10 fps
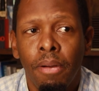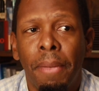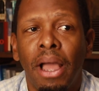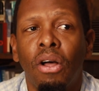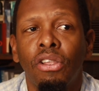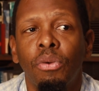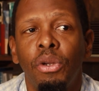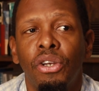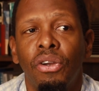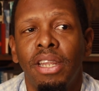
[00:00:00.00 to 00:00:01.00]
but by also
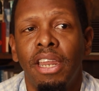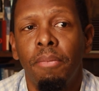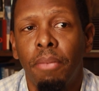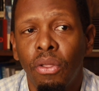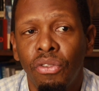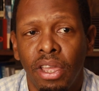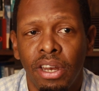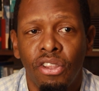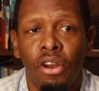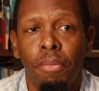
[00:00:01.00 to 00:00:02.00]
ensuring that in both
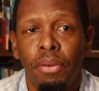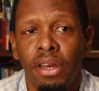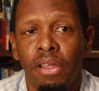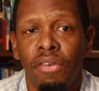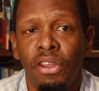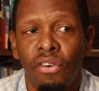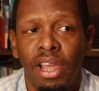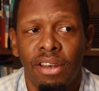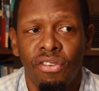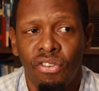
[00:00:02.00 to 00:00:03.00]
settings there are plenty of
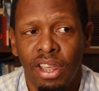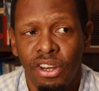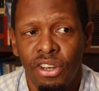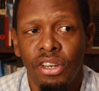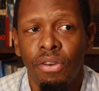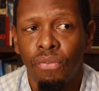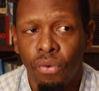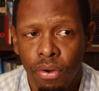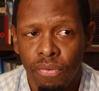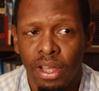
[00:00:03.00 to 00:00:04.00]
interactive strategies to
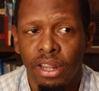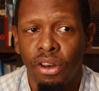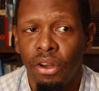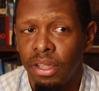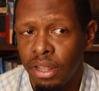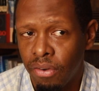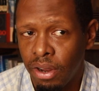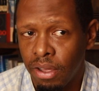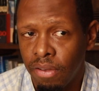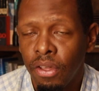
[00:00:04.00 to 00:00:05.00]
fortify the learning
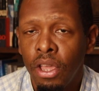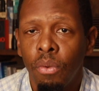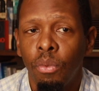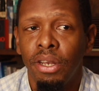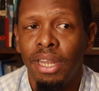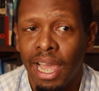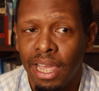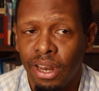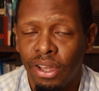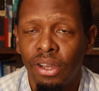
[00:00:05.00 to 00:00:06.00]
thereof, with
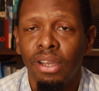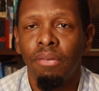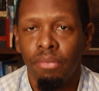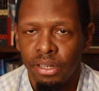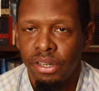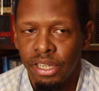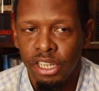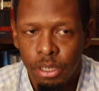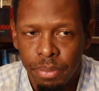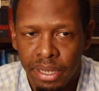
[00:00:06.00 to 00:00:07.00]
dialogue, listening,
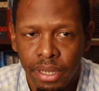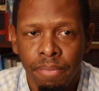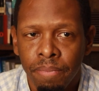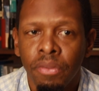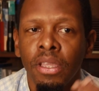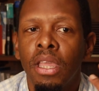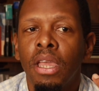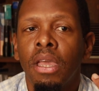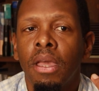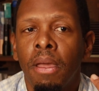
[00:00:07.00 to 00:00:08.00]
and speaking
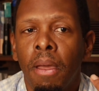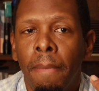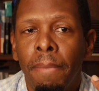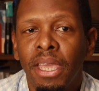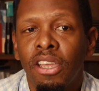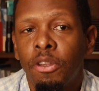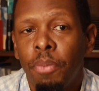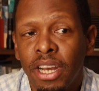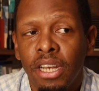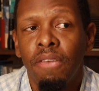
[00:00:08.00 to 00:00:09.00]
being
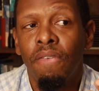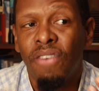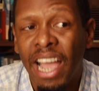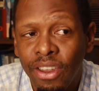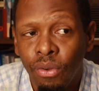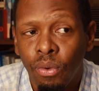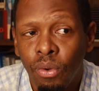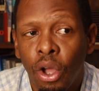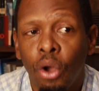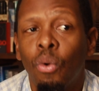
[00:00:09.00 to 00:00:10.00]
especially
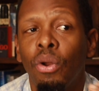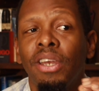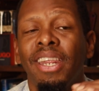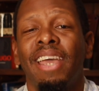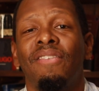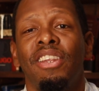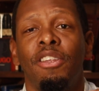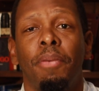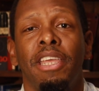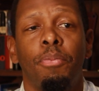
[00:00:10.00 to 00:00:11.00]
vital according to
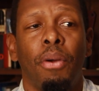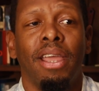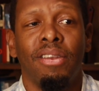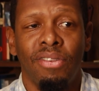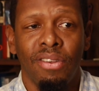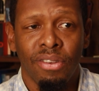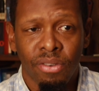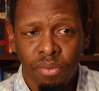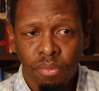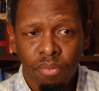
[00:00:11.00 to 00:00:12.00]
evidence-based practices.